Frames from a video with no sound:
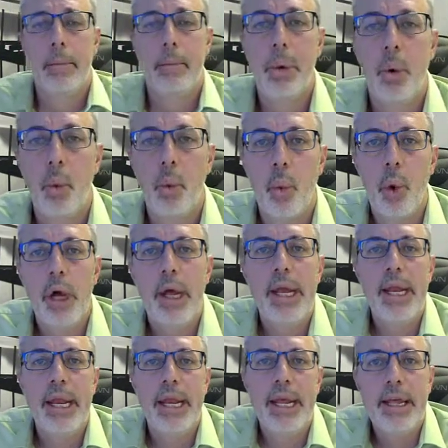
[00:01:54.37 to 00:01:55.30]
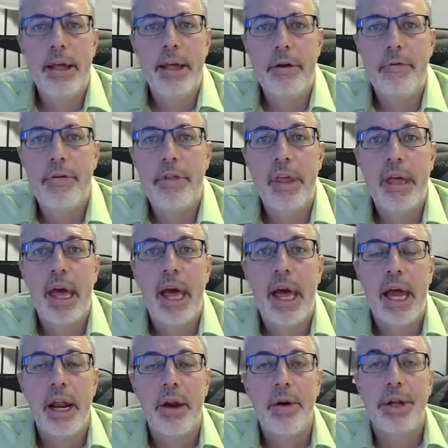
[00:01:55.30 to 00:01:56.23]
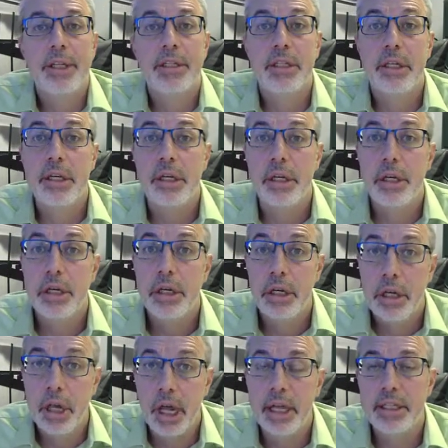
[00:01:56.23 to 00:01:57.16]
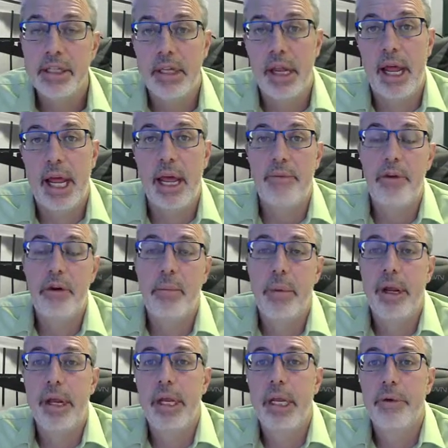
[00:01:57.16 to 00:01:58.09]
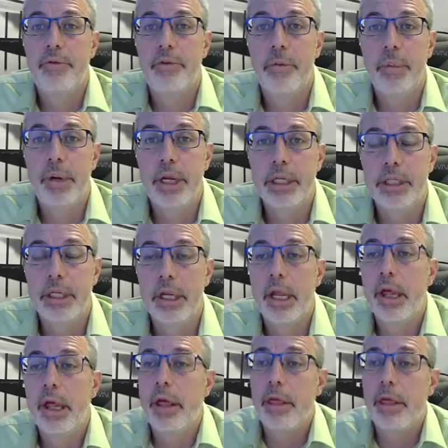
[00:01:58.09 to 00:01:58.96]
But what if the IRS doesn't have your bank information?